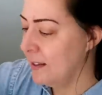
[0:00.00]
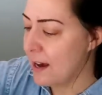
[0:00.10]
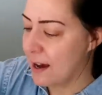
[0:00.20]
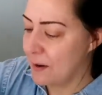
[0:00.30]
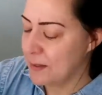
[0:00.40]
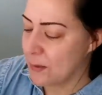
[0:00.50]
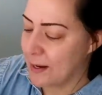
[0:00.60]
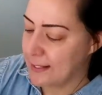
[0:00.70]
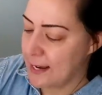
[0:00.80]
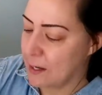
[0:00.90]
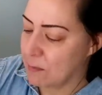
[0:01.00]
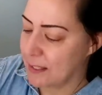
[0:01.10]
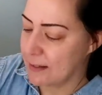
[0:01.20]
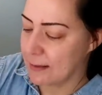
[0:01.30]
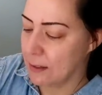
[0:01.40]
Yeah, I was quite taken with
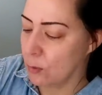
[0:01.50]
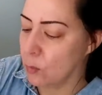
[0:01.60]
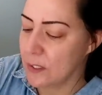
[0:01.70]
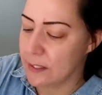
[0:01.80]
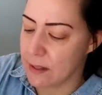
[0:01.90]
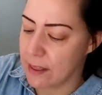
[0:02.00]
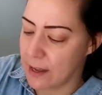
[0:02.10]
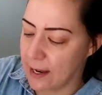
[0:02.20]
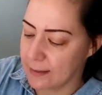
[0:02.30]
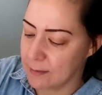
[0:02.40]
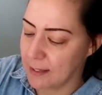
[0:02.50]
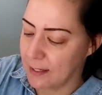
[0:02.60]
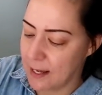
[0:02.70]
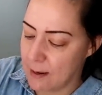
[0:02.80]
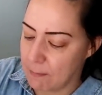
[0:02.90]
these little wooden things. I'm
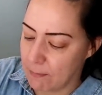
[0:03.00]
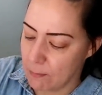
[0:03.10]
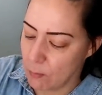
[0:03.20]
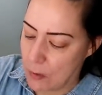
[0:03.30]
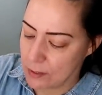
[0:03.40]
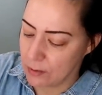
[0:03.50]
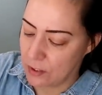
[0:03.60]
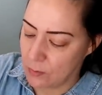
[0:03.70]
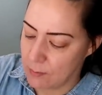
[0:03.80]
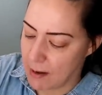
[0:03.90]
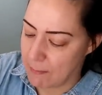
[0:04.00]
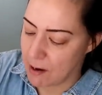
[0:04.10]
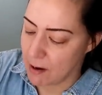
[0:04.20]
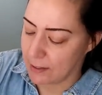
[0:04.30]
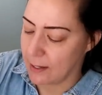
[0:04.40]
going to keep one or two in my
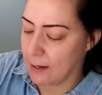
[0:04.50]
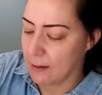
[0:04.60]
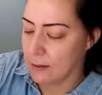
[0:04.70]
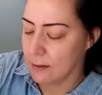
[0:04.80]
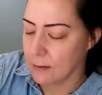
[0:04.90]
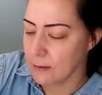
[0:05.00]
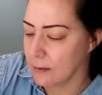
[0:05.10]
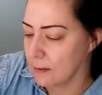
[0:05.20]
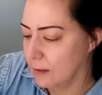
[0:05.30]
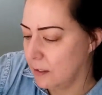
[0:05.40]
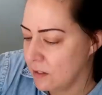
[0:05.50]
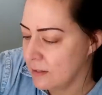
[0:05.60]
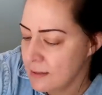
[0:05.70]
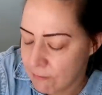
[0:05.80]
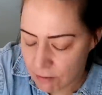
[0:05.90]
pocket. You
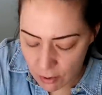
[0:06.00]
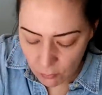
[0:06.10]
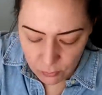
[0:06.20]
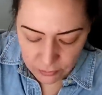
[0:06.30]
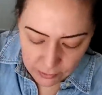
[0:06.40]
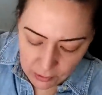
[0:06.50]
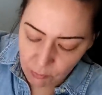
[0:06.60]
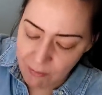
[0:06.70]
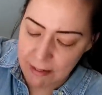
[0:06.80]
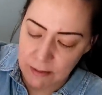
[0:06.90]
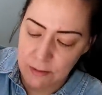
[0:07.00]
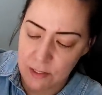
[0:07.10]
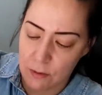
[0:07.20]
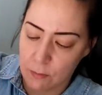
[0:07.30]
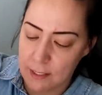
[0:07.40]
just never know who you're gonna run
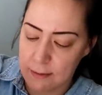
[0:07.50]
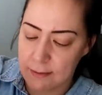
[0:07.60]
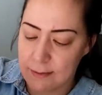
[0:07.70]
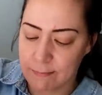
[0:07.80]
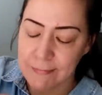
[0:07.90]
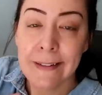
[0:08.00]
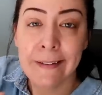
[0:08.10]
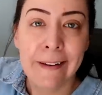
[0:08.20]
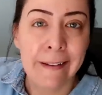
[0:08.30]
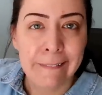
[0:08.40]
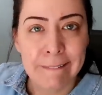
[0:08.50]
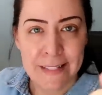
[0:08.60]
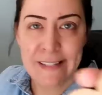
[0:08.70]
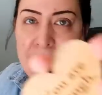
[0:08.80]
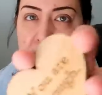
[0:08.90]
into, and it's
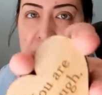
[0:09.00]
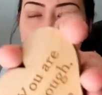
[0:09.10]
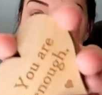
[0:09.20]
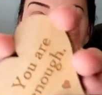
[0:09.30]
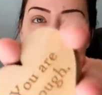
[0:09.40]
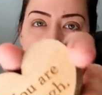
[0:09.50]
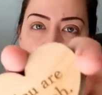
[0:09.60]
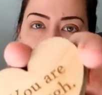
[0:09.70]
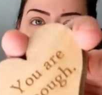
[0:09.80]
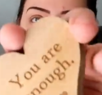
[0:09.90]
the saying has always